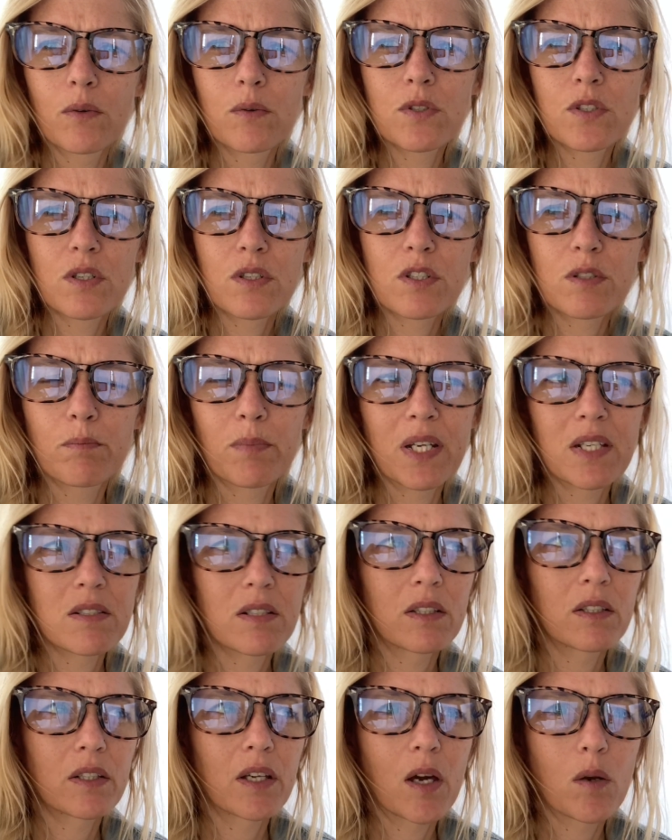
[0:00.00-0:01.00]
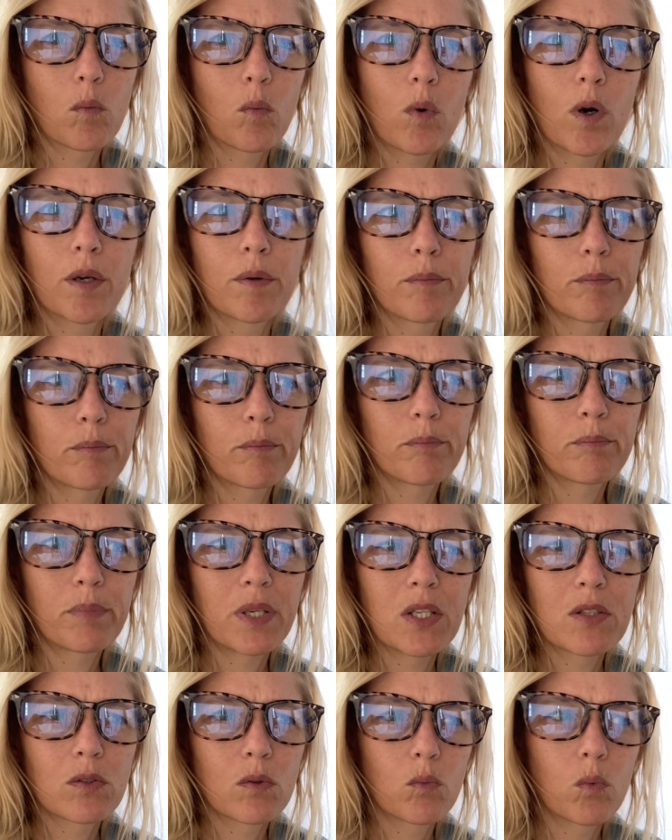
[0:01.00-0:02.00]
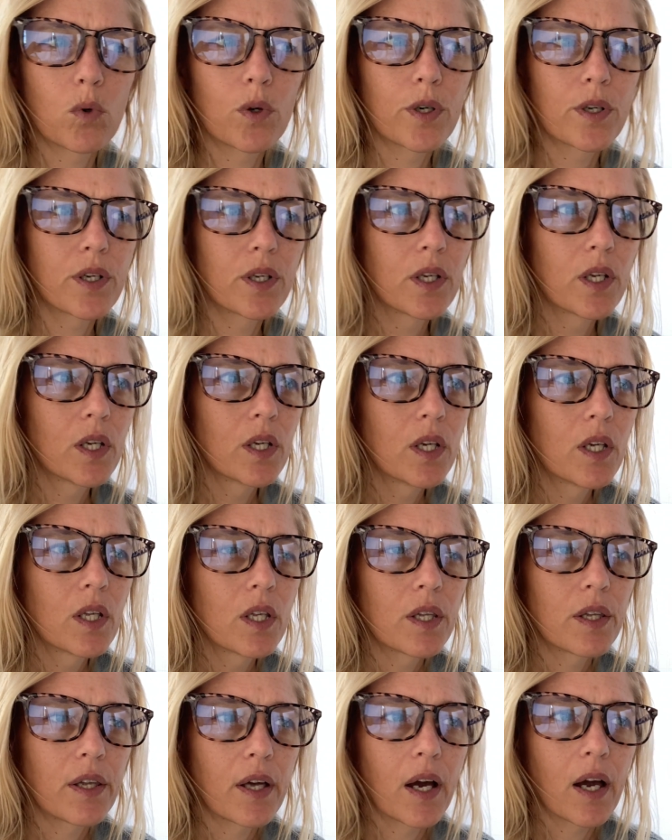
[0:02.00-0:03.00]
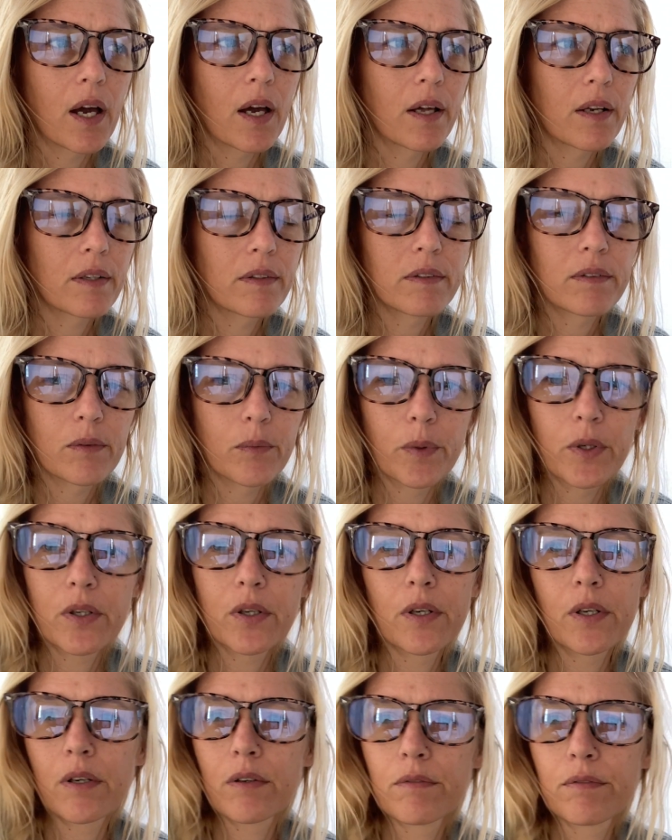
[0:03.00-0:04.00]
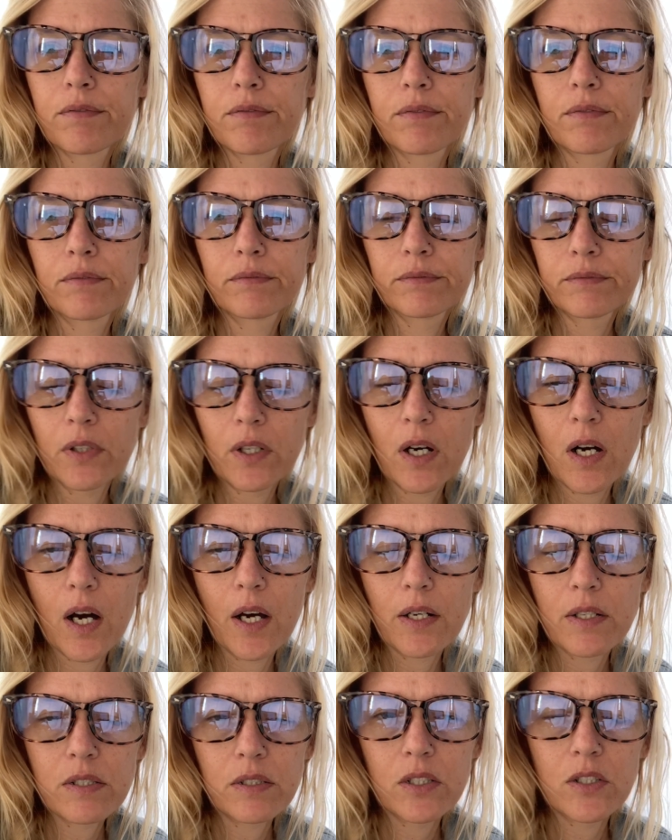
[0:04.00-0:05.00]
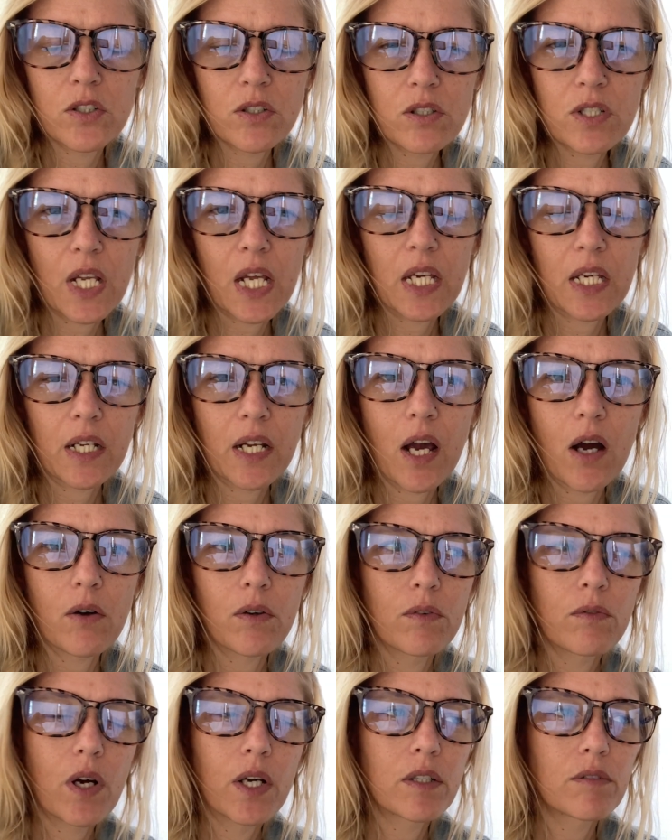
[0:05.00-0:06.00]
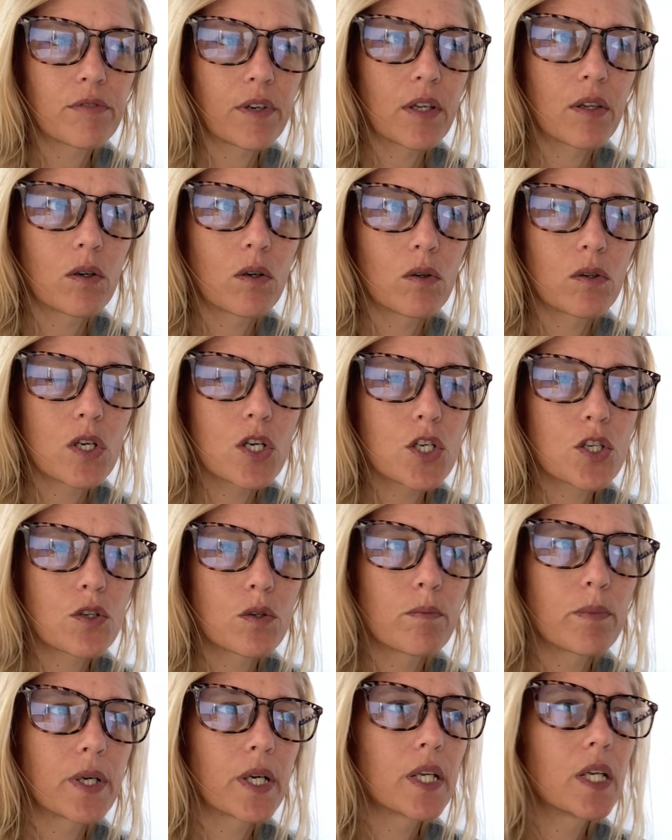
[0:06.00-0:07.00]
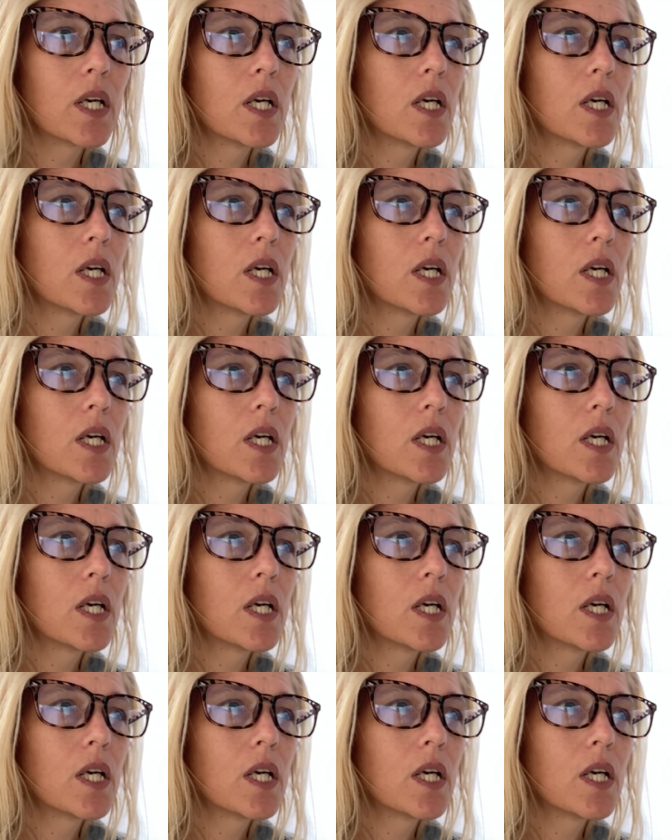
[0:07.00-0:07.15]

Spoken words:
It was just basically on one piece of wood that we could have honestly just taken out and rectified the whole issue, but